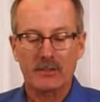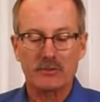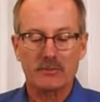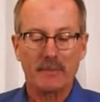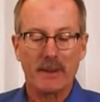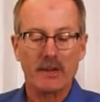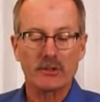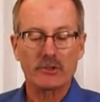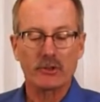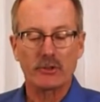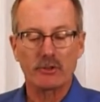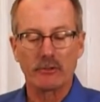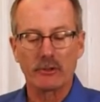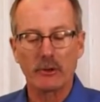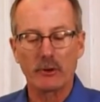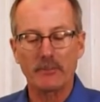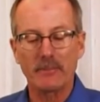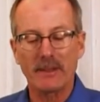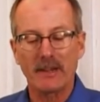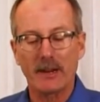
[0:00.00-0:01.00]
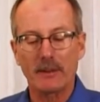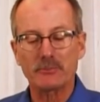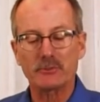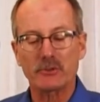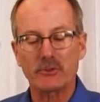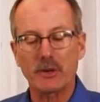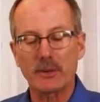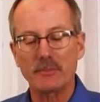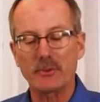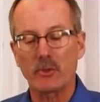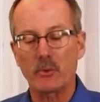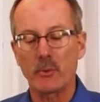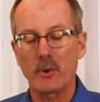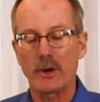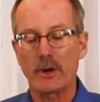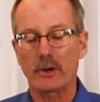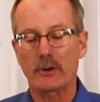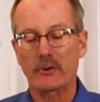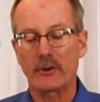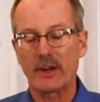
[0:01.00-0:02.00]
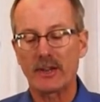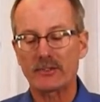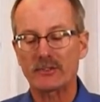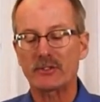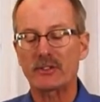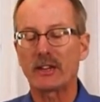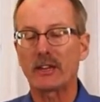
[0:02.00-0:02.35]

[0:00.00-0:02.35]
it's measured a little bit upstream of the weir crest